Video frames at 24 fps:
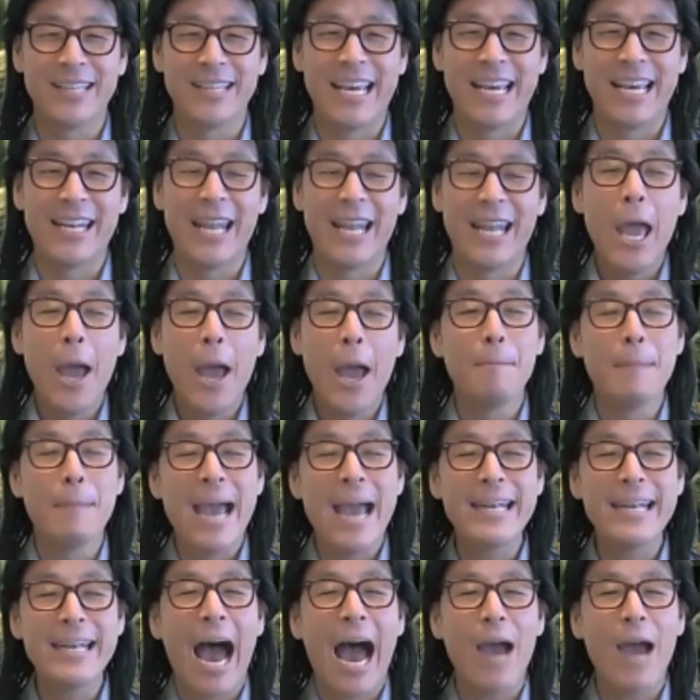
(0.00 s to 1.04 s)
And
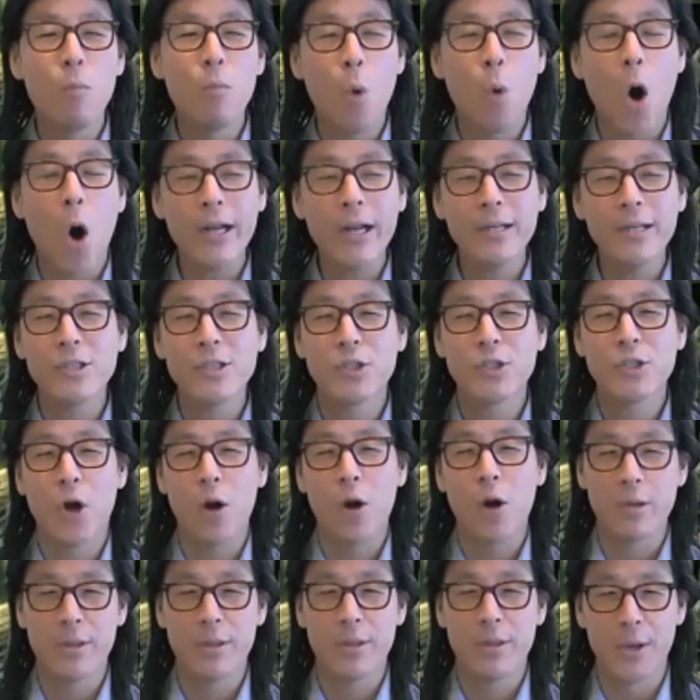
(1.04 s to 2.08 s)
Amanda, I wanted to
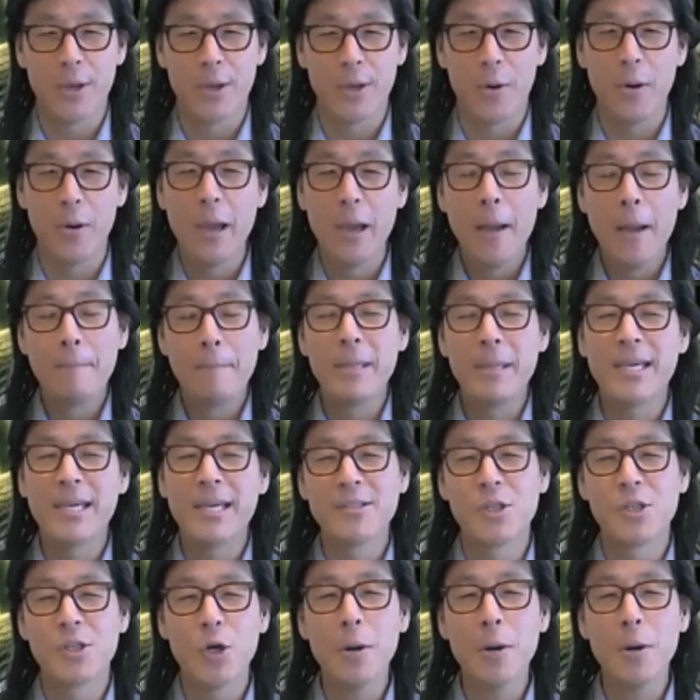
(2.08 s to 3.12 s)
start with you
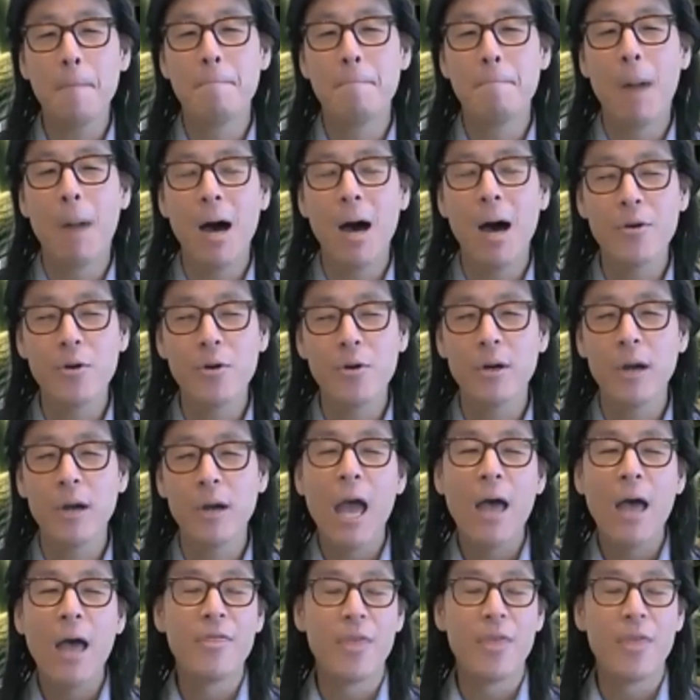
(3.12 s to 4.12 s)
because your mother, the